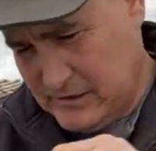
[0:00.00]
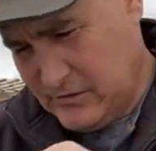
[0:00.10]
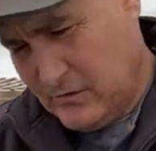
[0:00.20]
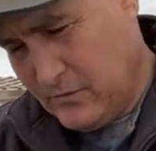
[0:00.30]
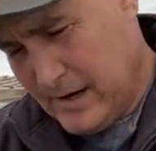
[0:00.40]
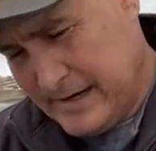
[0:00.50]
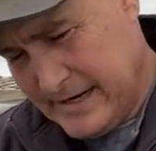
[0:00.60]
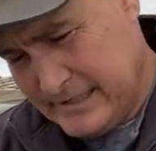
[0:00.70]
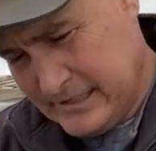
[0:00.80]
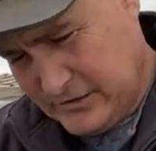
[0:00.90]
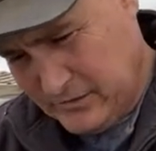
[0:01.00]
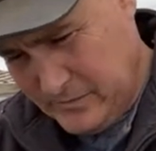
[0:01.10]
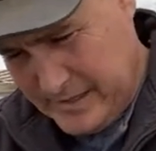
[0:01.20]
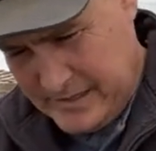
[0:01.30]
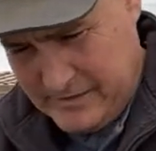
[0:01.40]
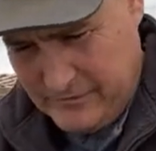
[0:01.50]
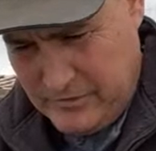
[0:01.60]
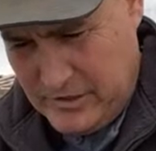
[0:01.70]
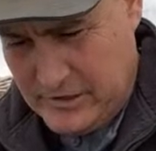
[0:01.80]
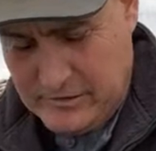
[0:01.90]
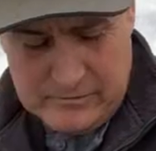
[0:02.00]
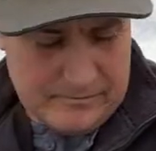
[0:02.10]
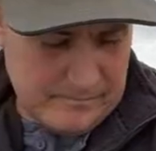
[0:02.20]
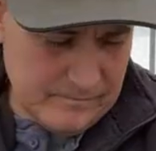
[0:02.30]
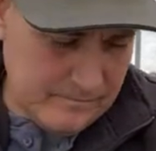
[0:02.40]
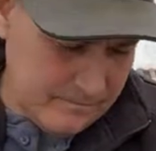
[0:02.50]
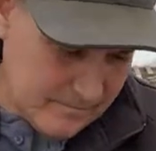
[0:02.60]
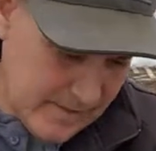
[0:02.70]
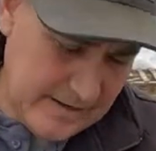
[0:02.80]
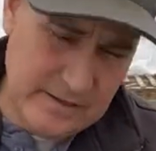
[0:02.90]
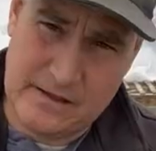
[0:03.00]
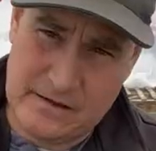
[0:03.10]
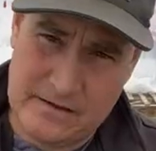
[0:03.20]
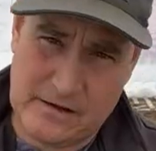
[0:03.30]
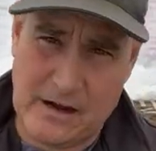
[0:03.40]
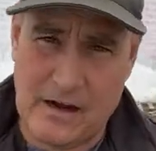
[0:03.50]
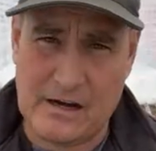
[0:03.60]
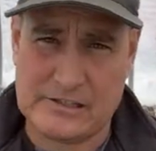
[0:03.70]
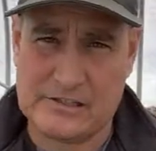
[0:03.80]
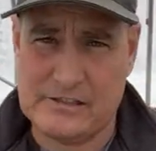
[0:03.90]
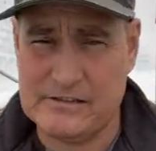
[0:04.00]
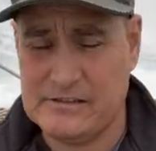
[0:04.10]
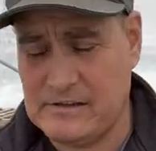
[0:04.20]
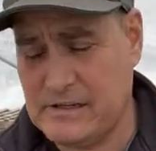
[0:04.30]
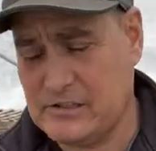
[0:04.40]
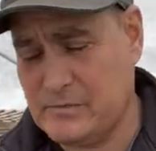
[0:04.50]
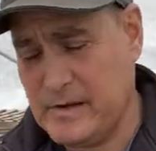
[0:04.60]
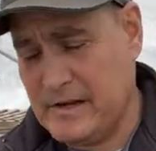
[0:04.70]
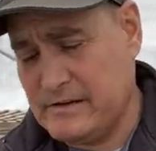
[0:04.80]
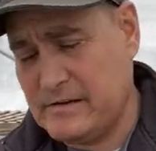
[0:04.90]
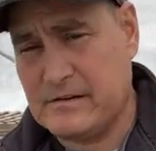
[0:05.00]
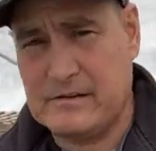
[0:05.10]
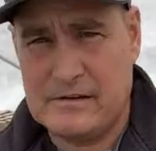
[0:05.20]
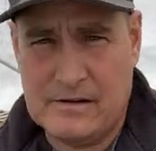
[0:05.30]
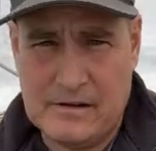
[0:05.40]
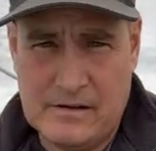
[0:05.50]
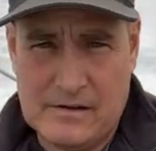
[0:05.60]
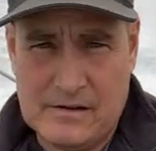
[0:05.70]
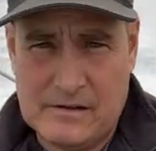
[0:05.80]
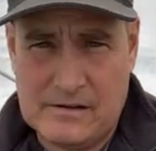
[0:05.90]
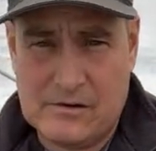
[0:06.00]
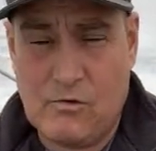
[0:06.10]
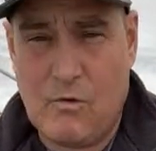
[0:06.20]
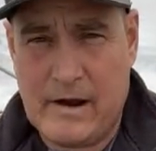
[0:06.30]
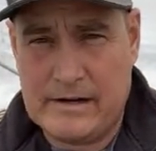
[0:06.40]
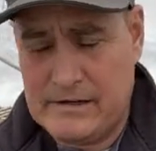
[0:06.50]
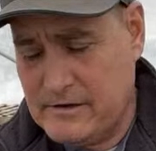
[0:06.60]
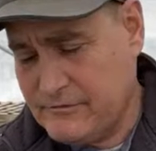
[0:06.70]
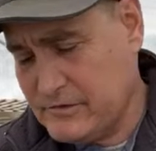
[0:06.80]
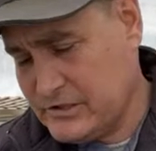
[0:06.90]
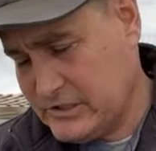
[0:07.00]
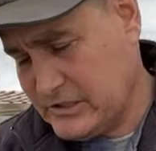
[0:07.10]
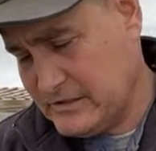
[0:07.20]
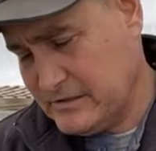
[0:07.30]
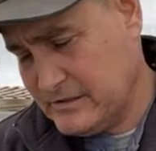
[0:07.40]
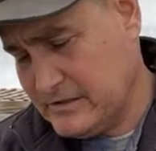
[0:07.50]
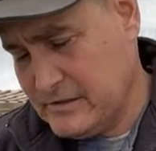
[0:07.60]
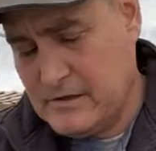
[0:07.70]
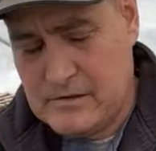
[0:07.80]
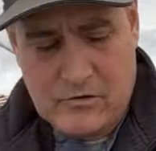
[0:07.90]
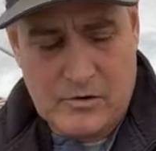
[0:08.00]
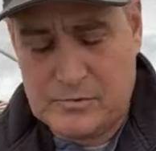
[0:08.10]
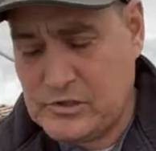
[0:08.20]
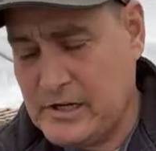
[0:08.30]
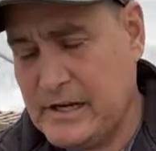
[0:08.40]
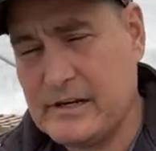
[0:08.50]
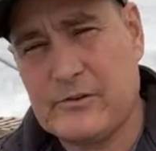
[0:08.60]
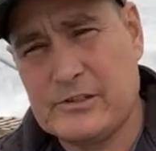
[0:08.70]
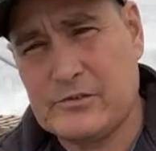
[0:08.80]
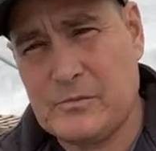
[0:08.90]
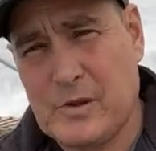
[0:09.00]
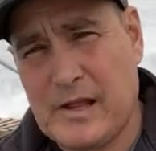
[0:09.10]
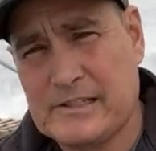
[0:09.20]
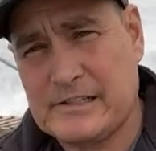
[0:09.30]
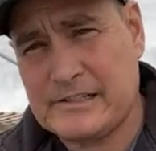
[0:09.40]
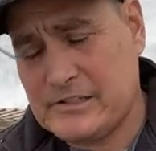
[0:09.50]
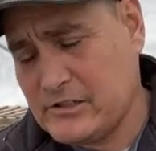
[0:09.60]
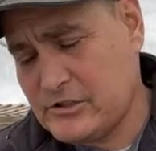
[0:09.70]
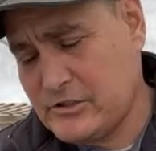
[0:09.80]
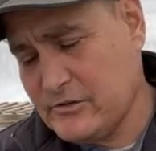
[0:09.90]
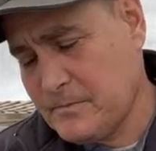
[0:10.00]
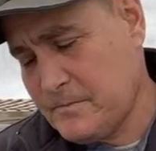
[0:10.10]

So I guess it's going to be a different year, and the cost has been quite a difference. 30% increase on plastics this year.